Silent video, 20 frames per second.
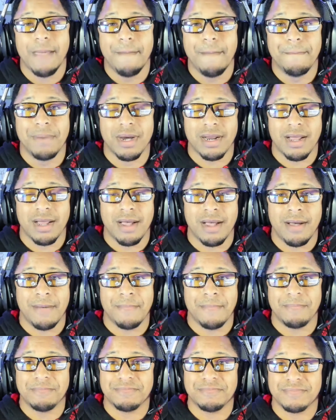But
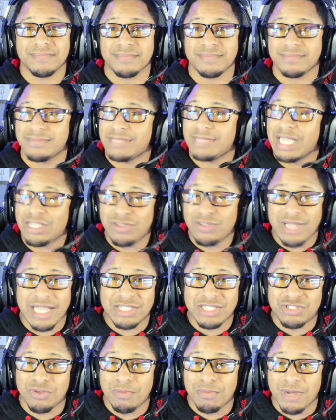um, thank you
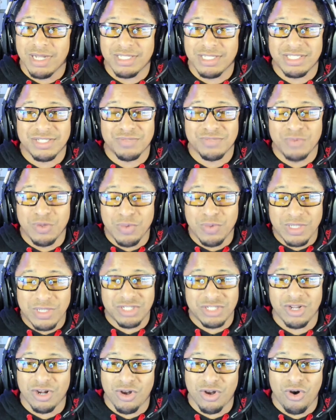guys so much. We
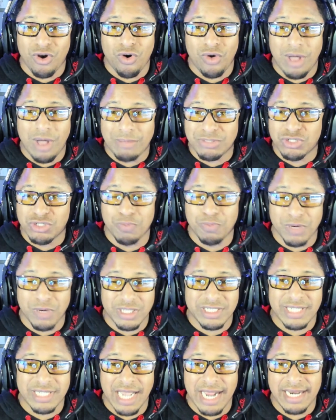reached our goal. I'm super
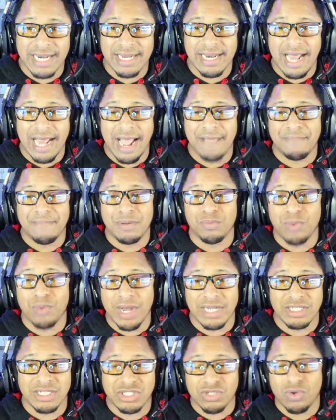excited. I've been
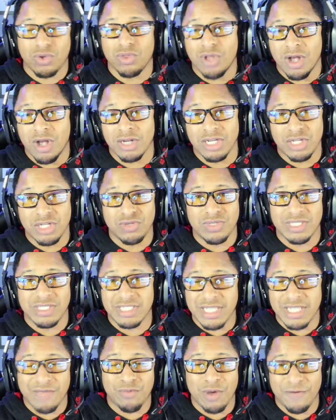waiting so long to do
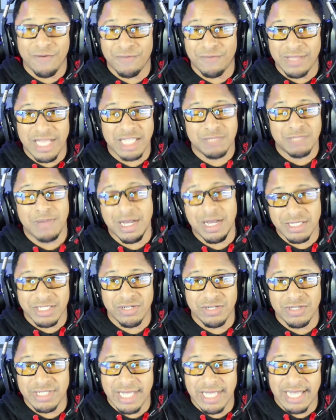this giveaway for the Xbox
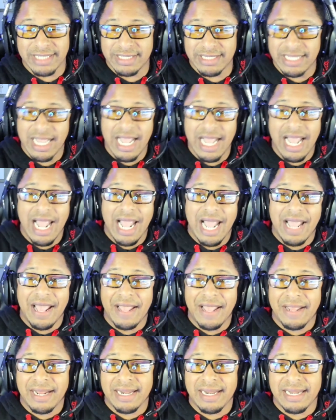Series X.
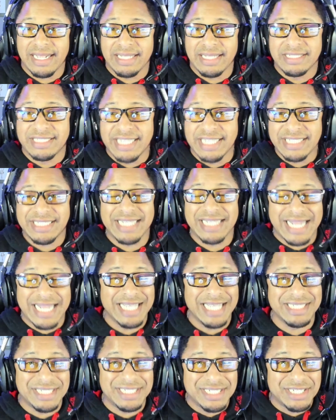And since it
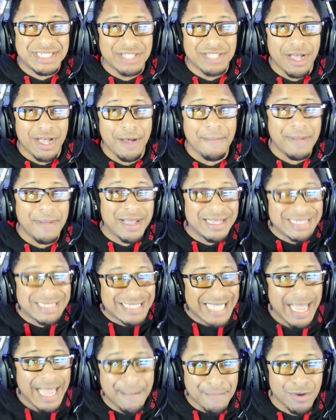is
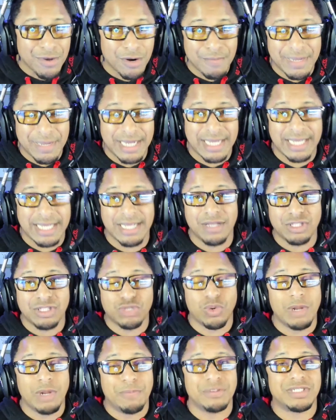September, meaning
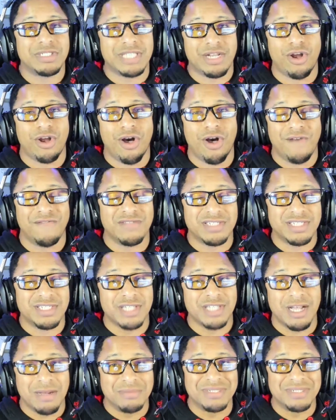20% off of
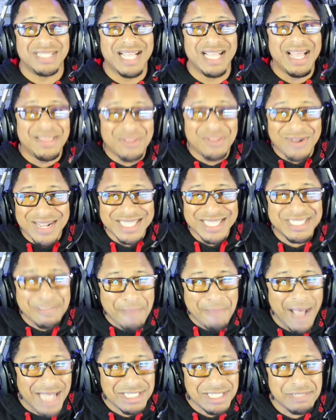subs, there is a
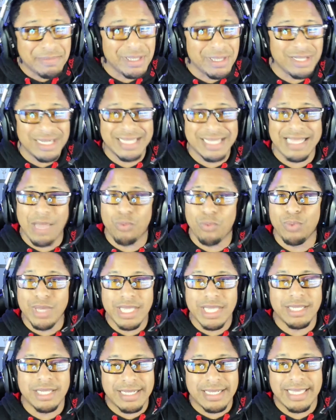possibility that
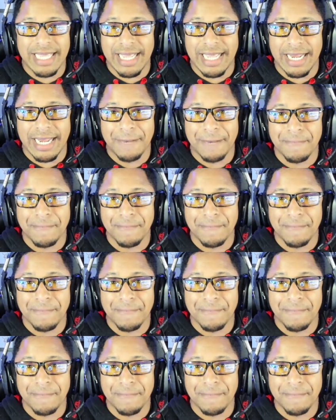we could get